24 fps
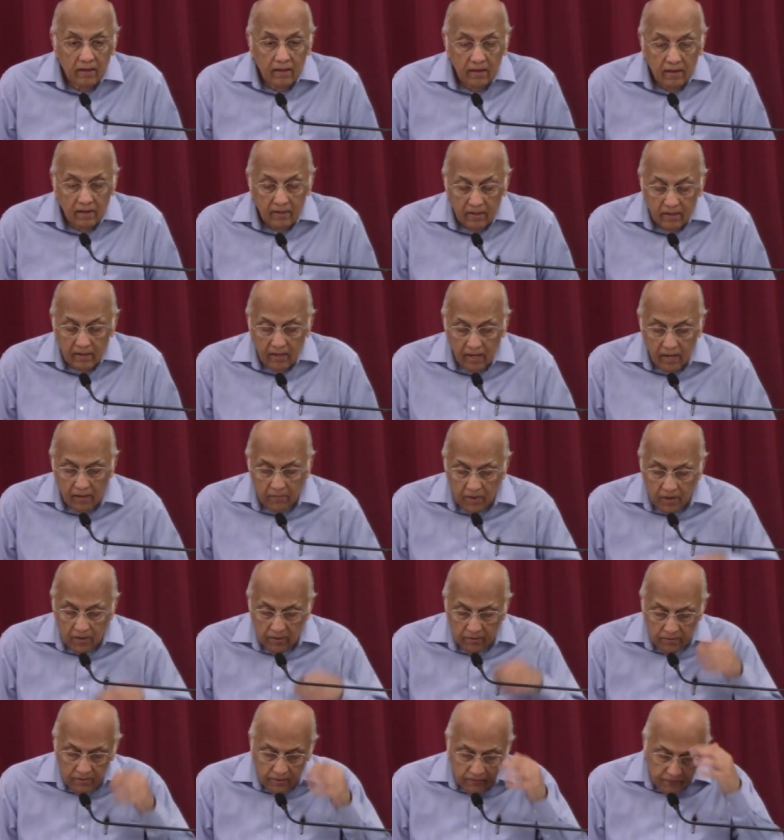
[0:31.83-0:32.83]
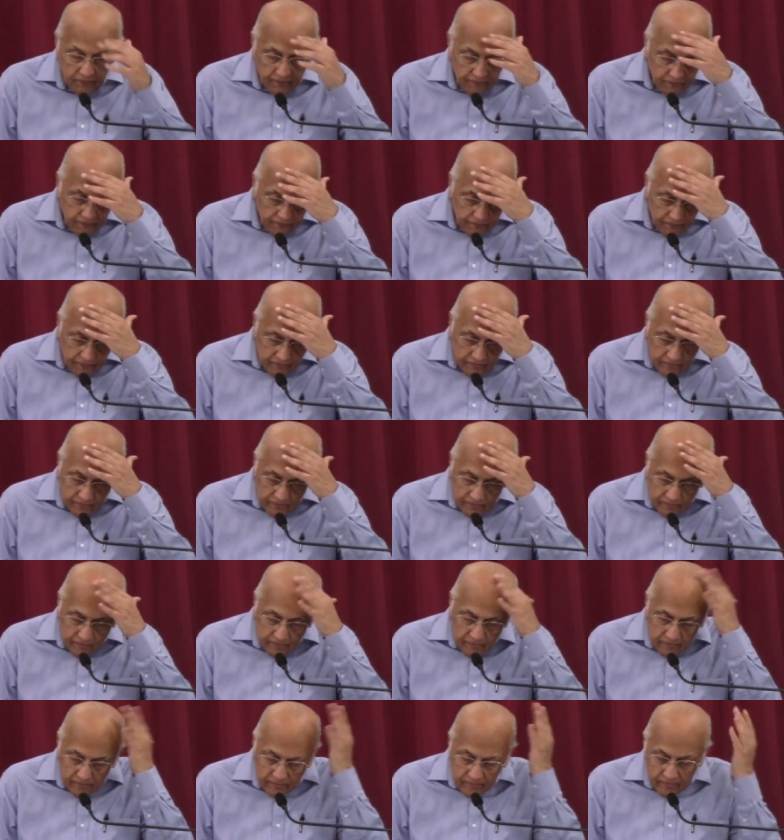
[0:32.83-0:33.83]
and came out of
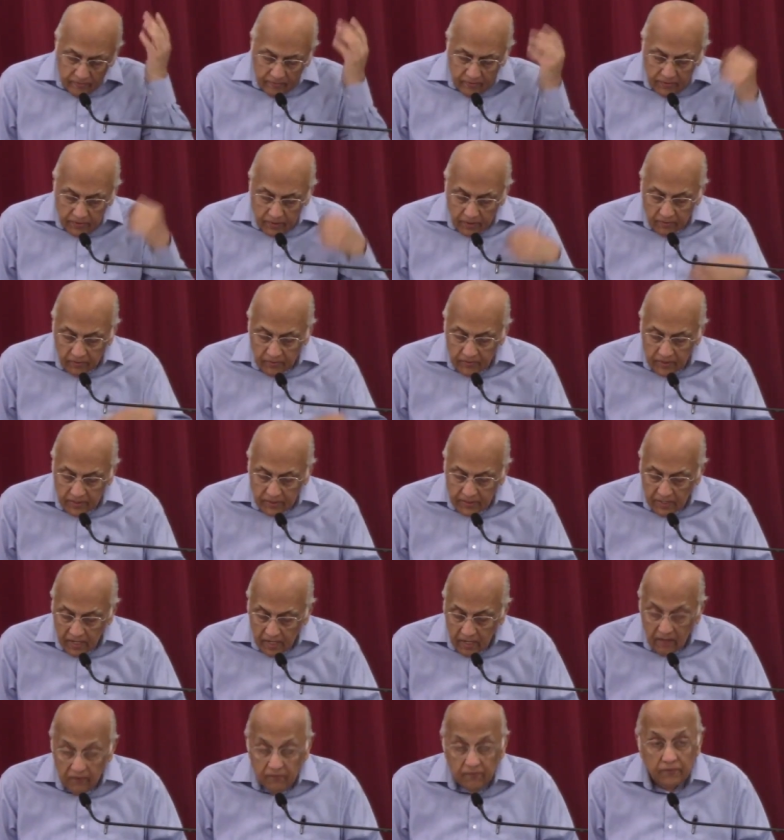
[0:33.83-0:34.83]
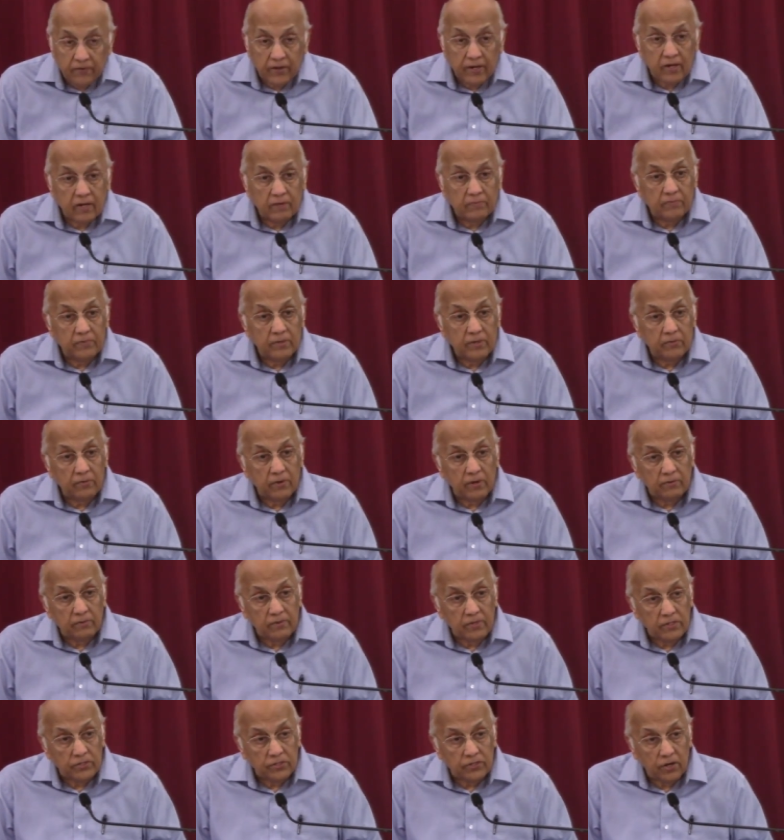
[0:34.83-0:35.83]
some of us getting fed up with what
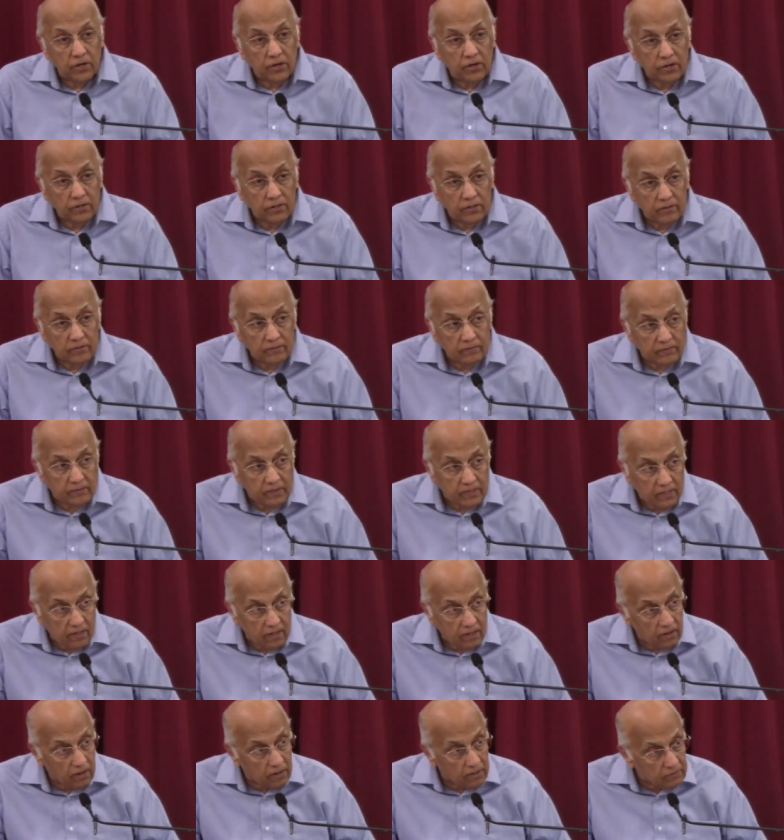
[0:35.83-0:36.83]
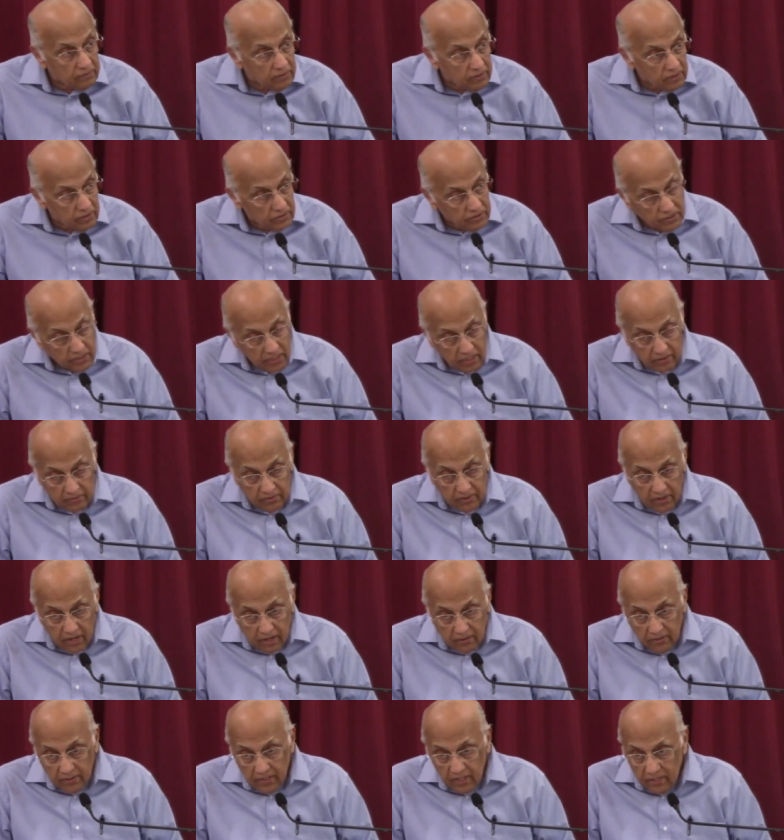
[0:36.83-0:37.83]
we saw in a lot of Christendom
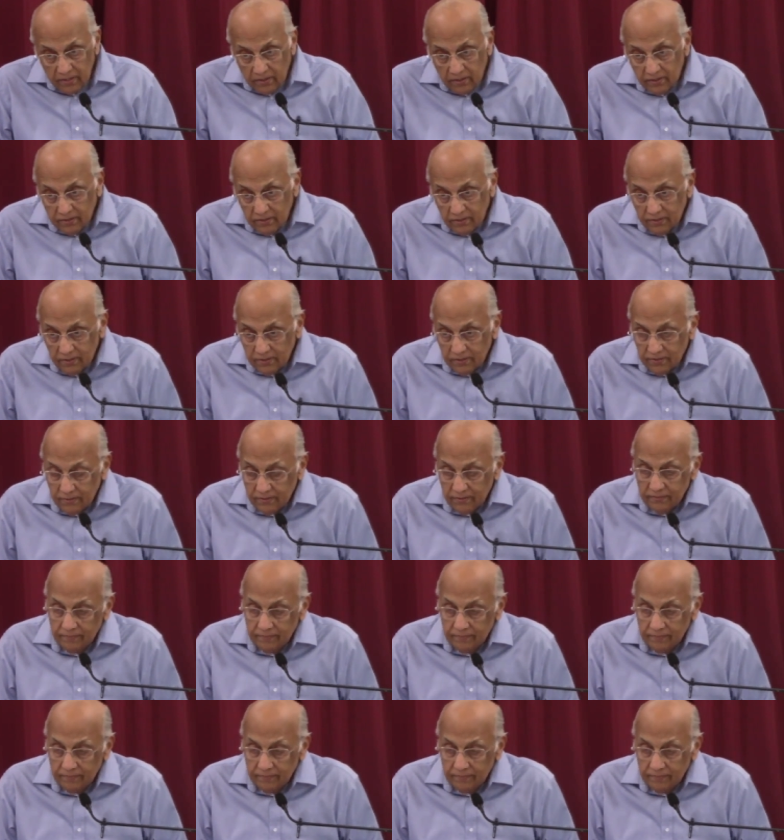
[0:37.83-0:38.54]
around us.